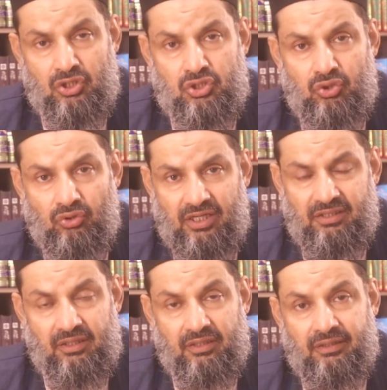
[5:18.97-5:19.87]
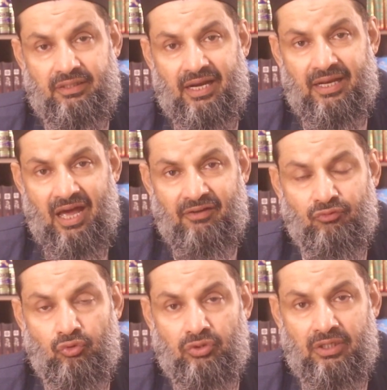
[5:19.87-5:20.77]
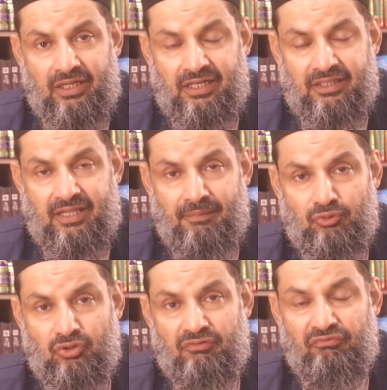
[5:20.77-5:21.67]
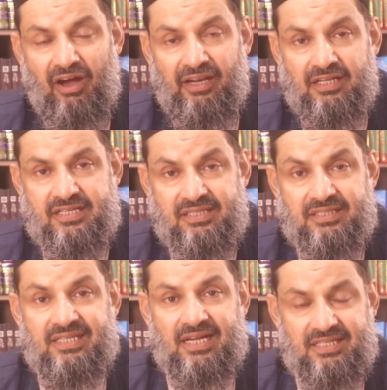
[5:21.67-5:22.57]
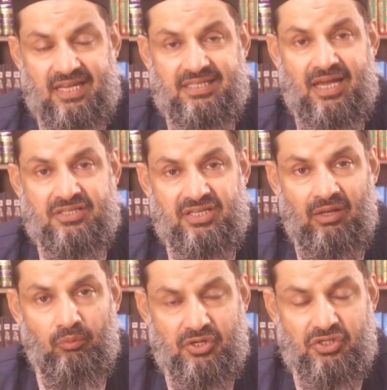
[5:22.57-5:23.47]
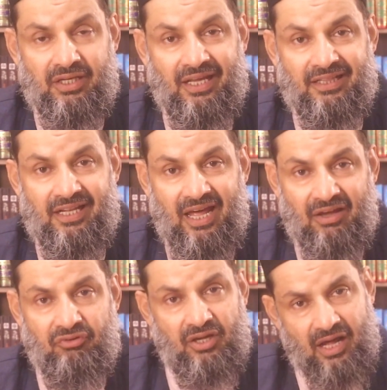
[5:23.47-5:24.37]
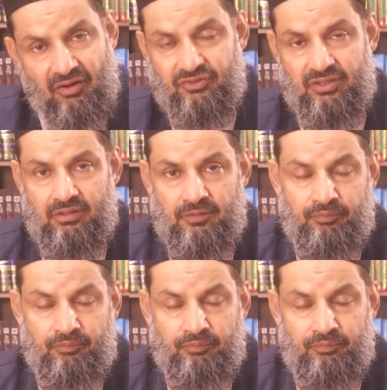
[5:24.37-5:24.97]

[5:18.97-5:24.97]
so that their life could lead them to the final success and salvation in the life hereafter.